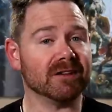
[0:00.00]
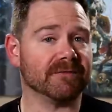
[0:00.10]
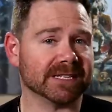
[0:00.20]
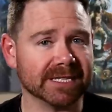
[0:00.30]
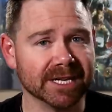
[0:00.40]

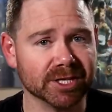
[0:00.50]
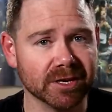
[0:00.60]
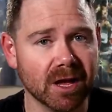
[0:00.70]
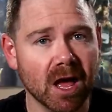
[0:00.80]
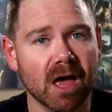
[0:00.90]

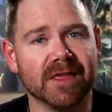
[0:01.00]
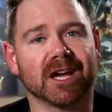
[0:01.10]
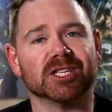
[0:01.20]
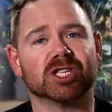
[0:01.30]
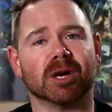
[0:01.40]
infestation, the
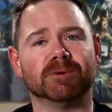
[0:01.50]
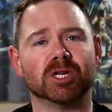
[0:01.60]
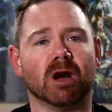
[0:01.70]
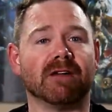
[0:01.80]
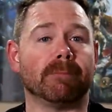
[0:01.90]

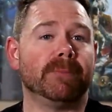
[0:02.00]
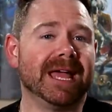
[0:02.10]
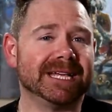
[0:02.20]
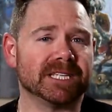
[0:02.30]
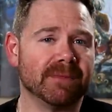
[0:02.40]
consumption of a
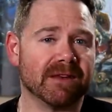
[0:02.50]
paste